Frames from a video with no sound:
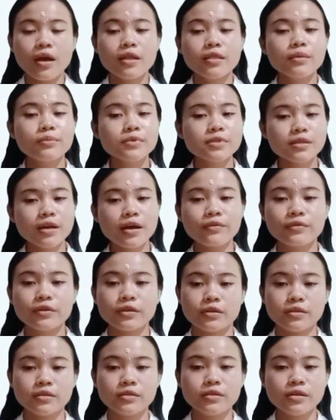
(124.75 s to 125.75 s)
Number
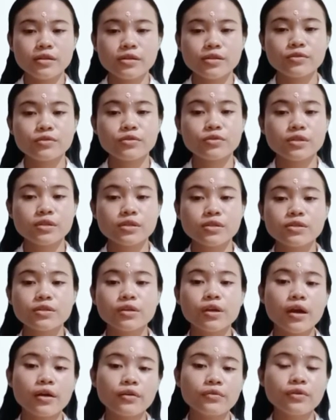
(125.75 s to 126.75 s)
7, students
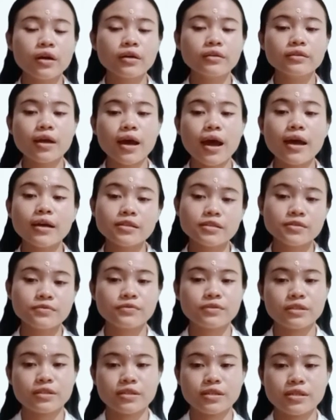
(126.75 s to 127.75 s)
carry out
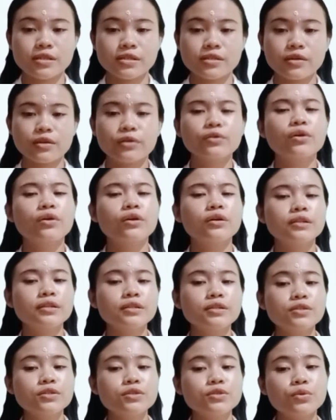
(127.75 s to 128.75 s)
activities
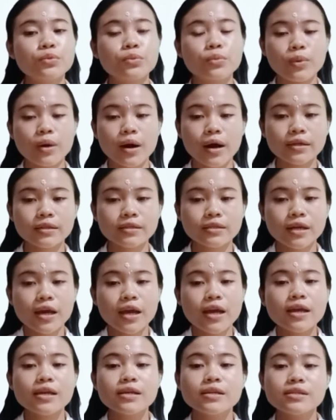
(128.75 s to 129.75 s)
according to what
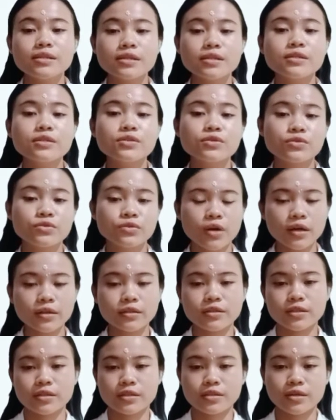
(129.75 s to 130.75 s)
is
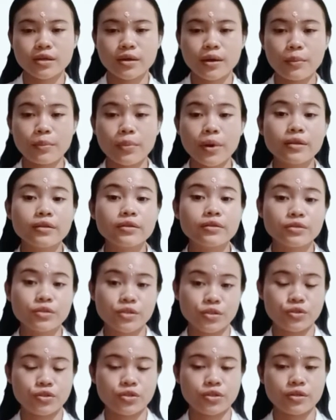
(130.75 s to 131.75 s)
instructed by the
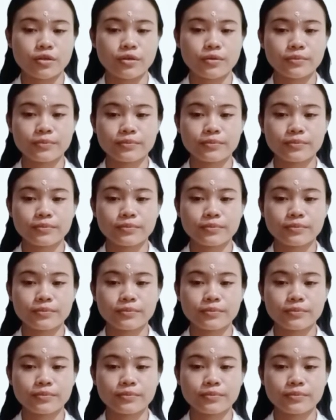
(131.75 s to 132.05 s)
teacher.